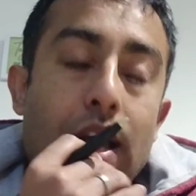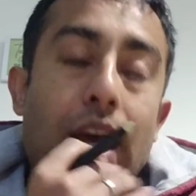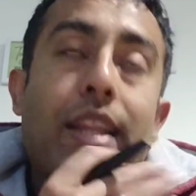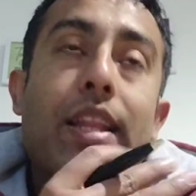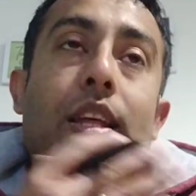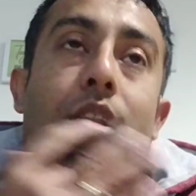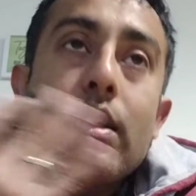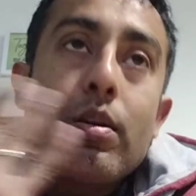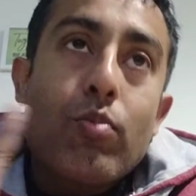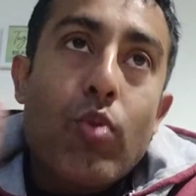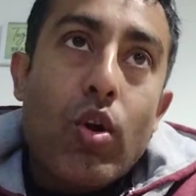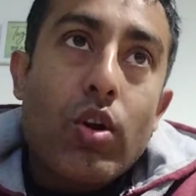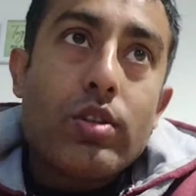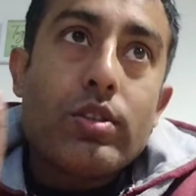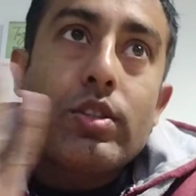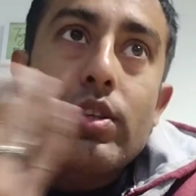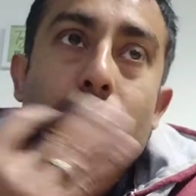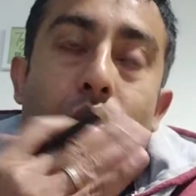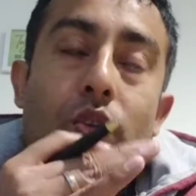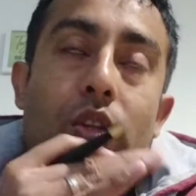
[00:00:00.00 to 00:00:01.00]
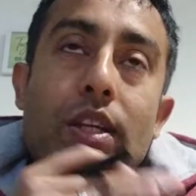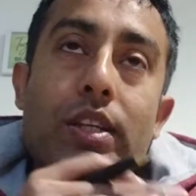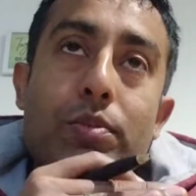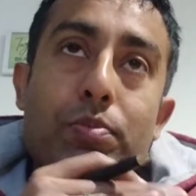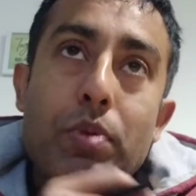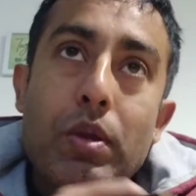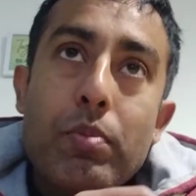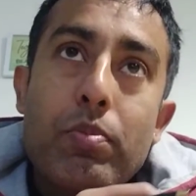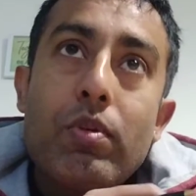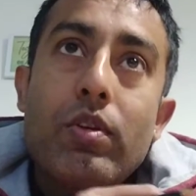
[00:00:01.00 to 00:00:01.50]
I think they're aboriginals. So these
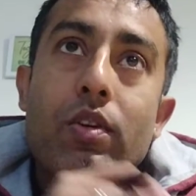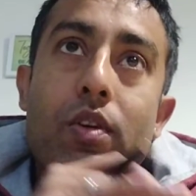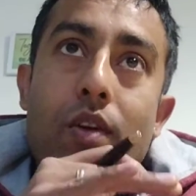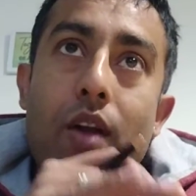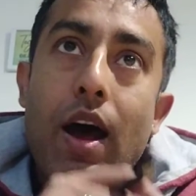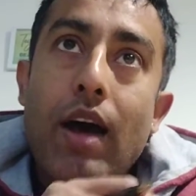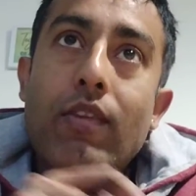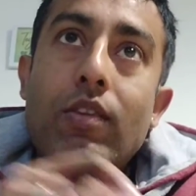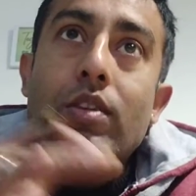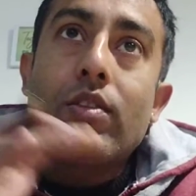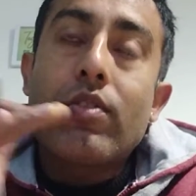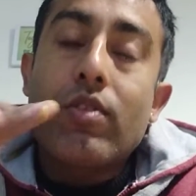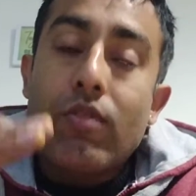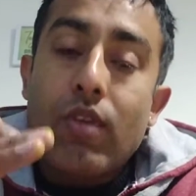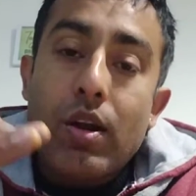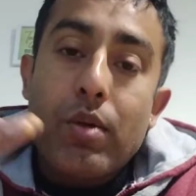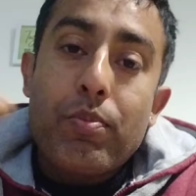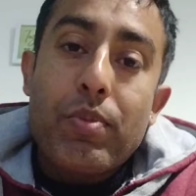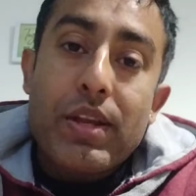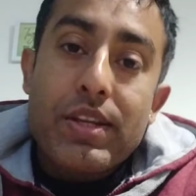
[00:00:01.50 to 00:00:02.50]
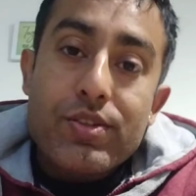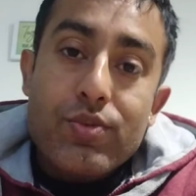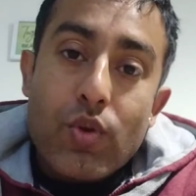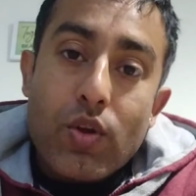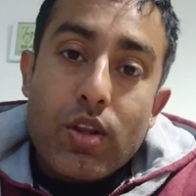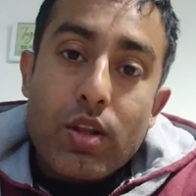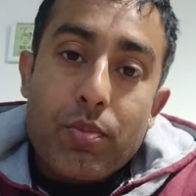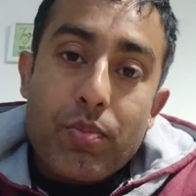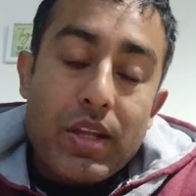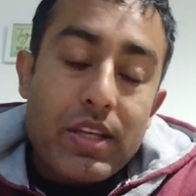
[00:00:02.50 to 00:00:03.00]
people travel from one place to
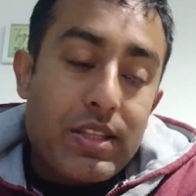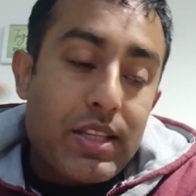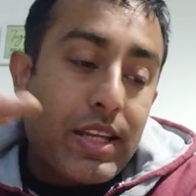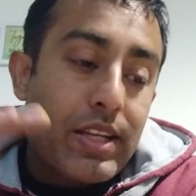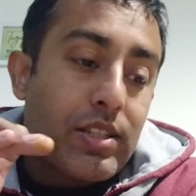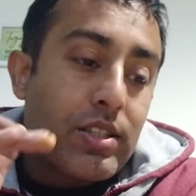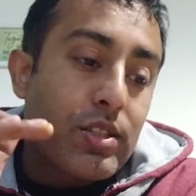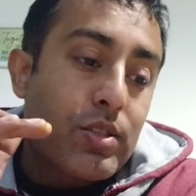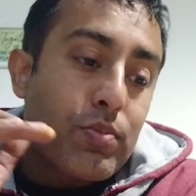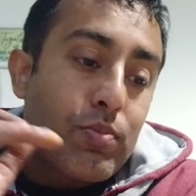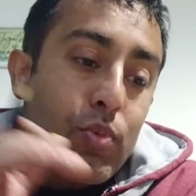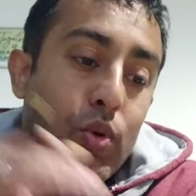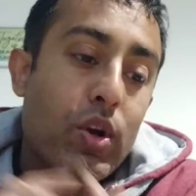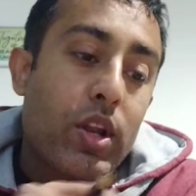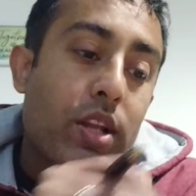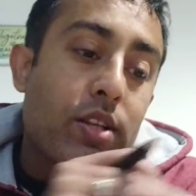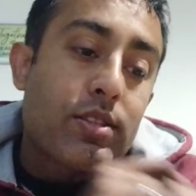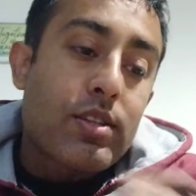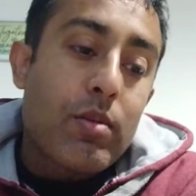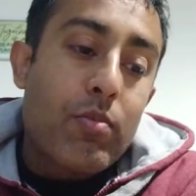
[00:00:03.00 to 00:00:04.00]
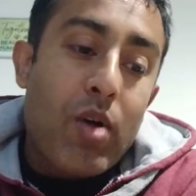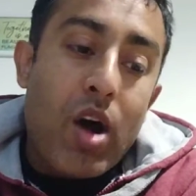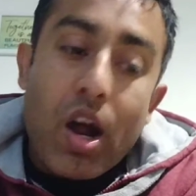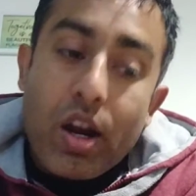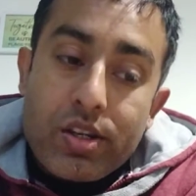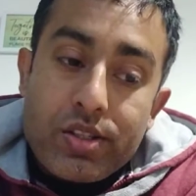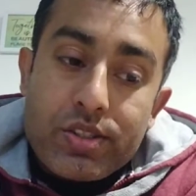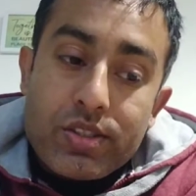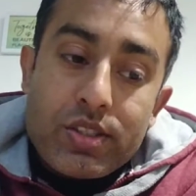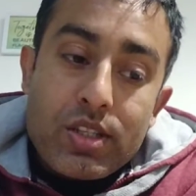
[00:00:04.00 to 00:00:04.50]
another place. They just put in some
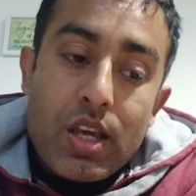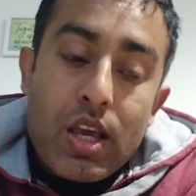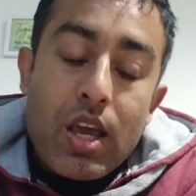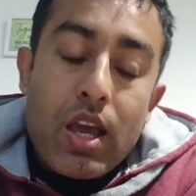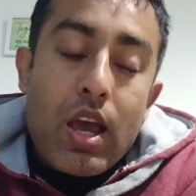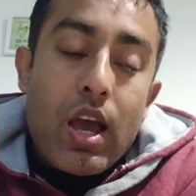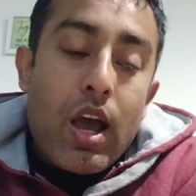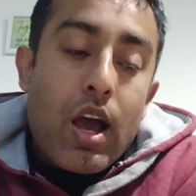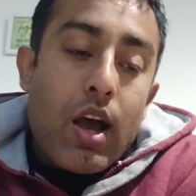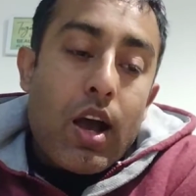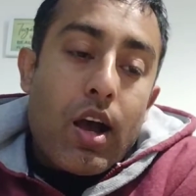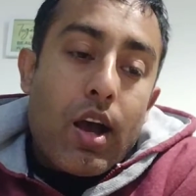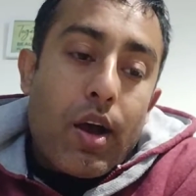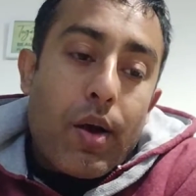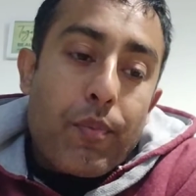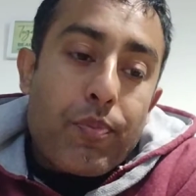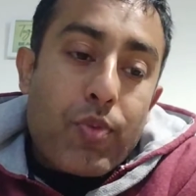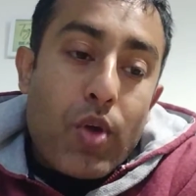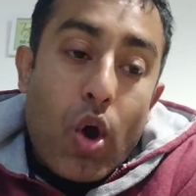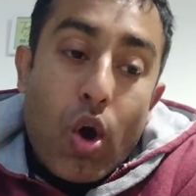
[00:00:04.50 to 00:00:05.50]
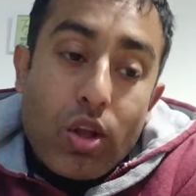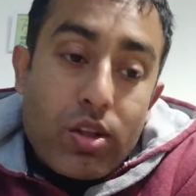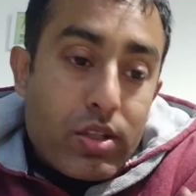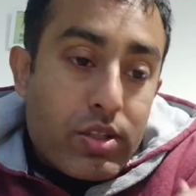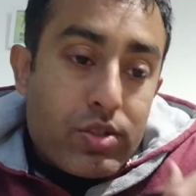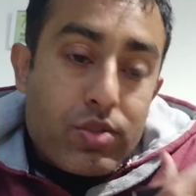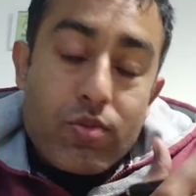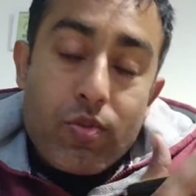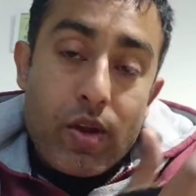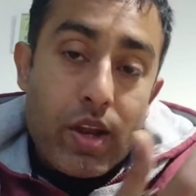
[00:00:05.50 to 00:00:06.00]
huts on the
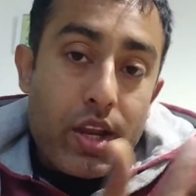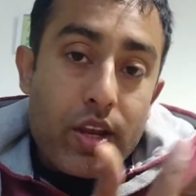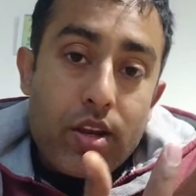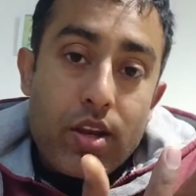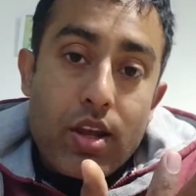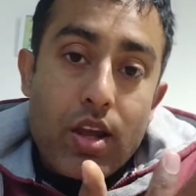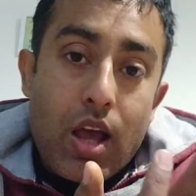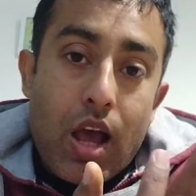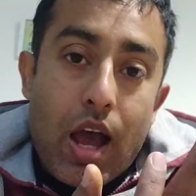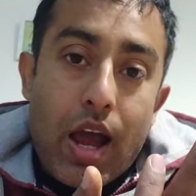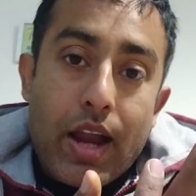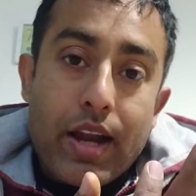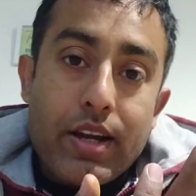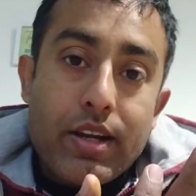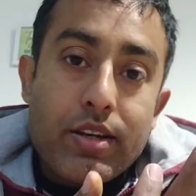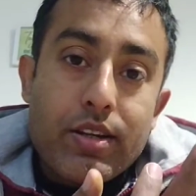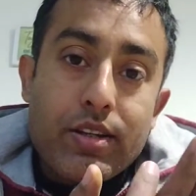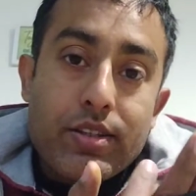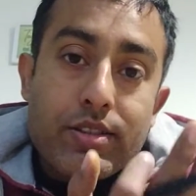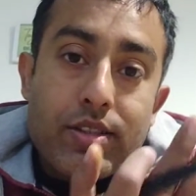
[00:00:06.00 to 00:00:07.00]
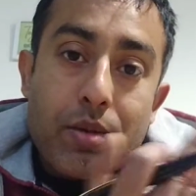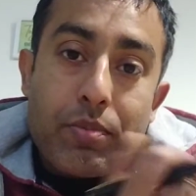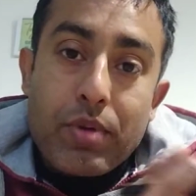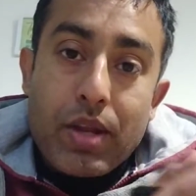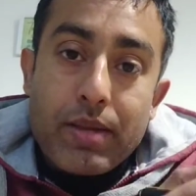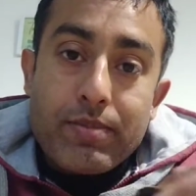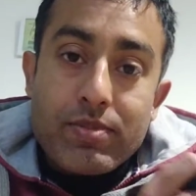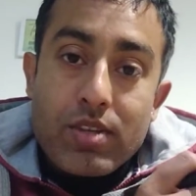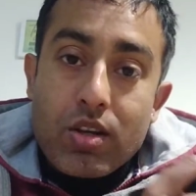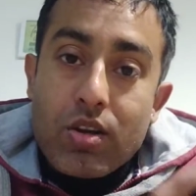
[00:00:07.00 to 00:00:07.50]
street, and
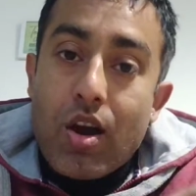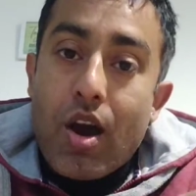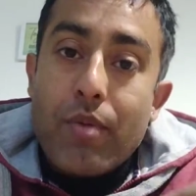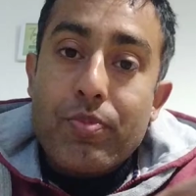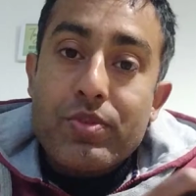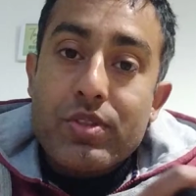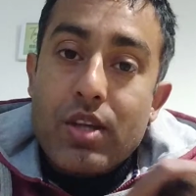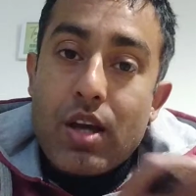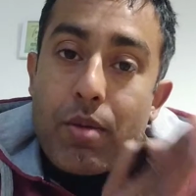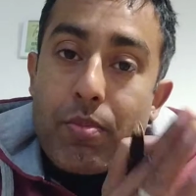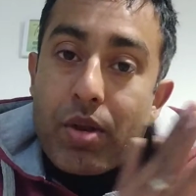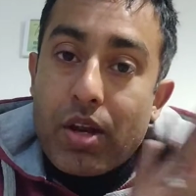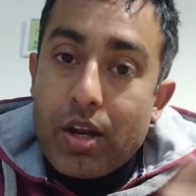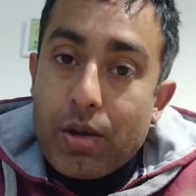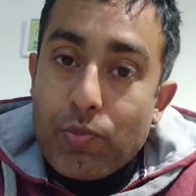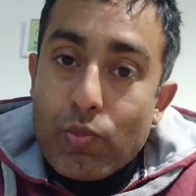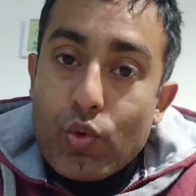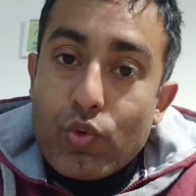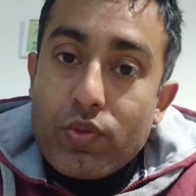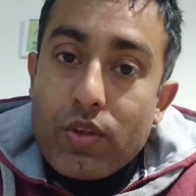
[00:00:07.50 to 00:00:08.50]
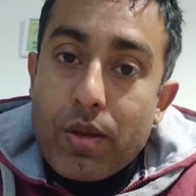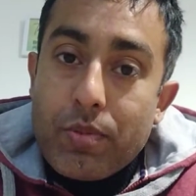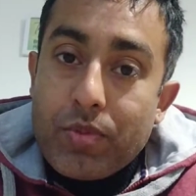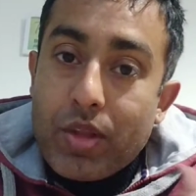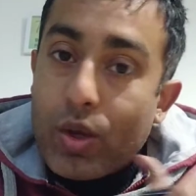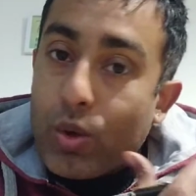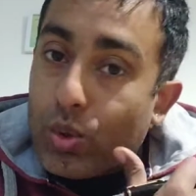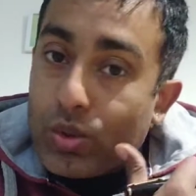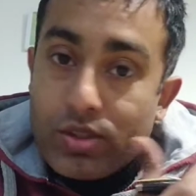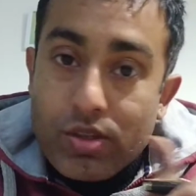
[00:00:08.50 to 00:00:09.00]
sometimes the cops come and remove them.
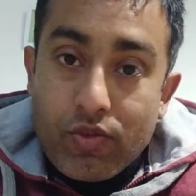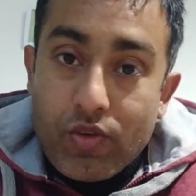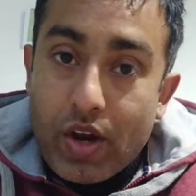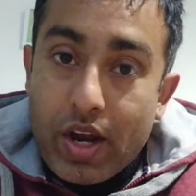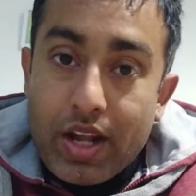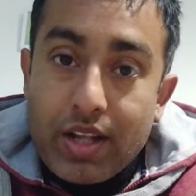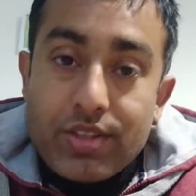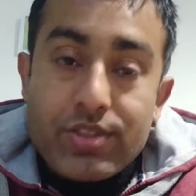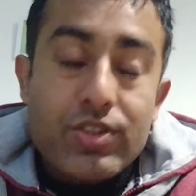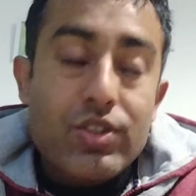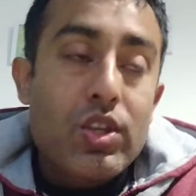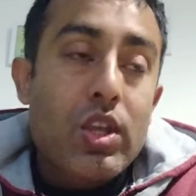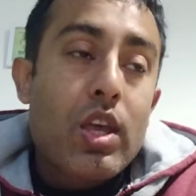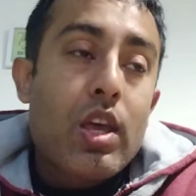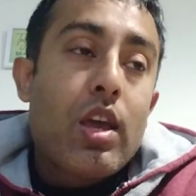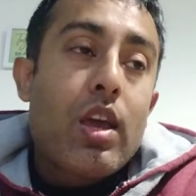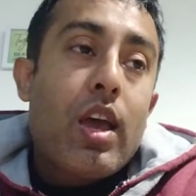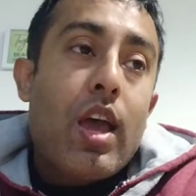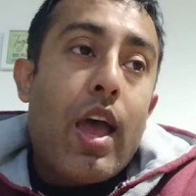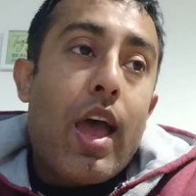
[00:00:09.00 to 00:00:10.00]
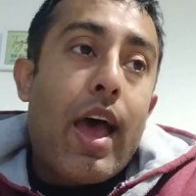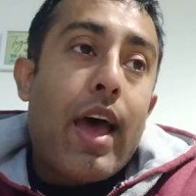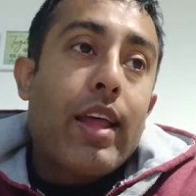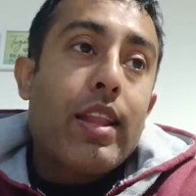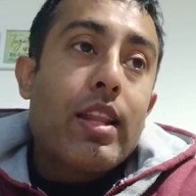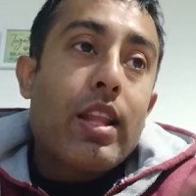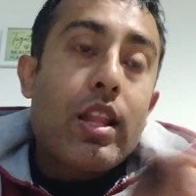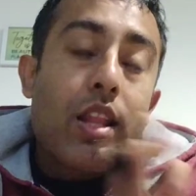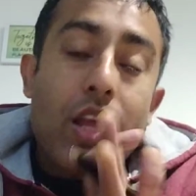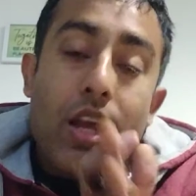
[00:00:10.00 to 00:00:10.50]
They go somewhere else,
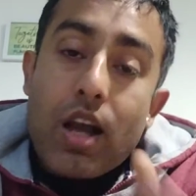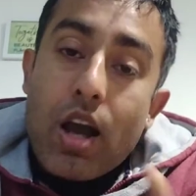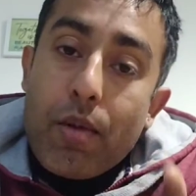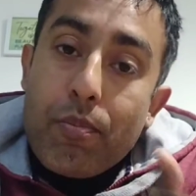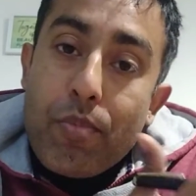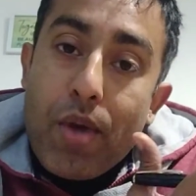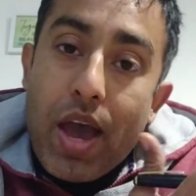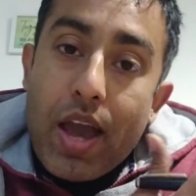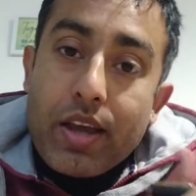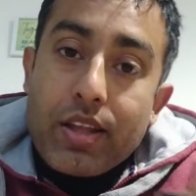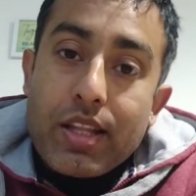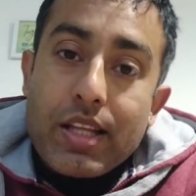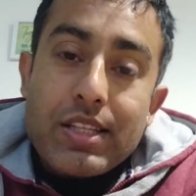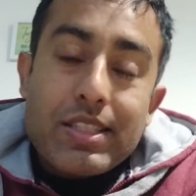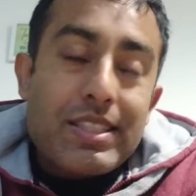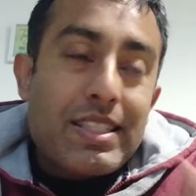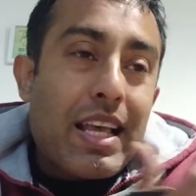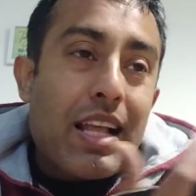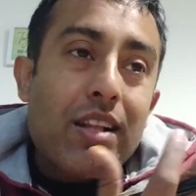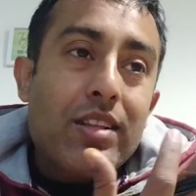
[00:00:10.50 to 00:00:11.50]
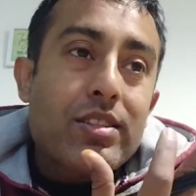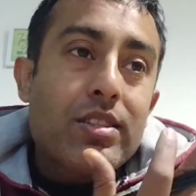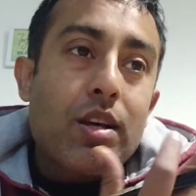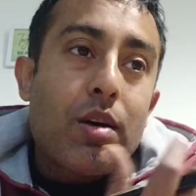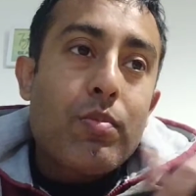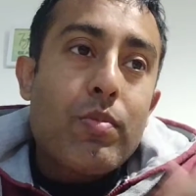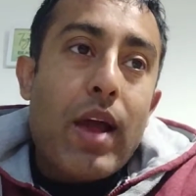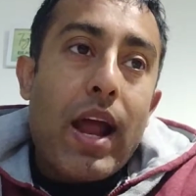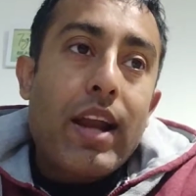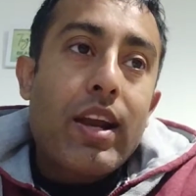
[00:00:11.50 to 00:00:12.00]
and they come back. They sell
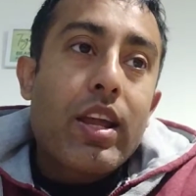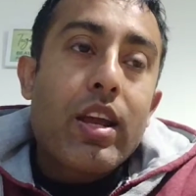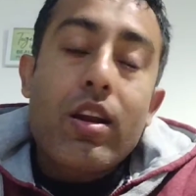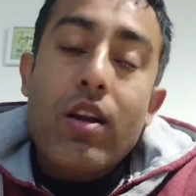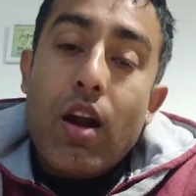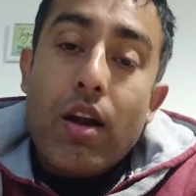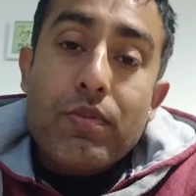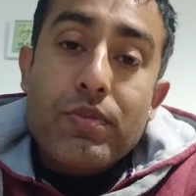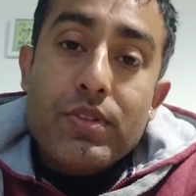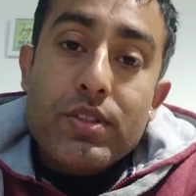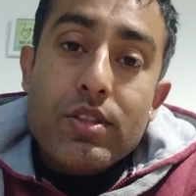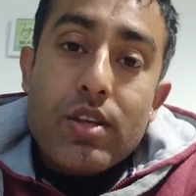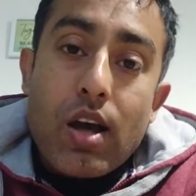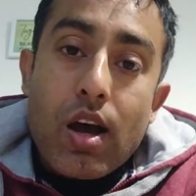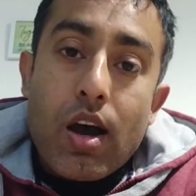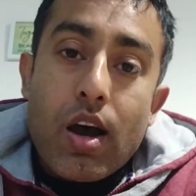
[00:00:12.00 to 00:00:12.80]
some handicrafts.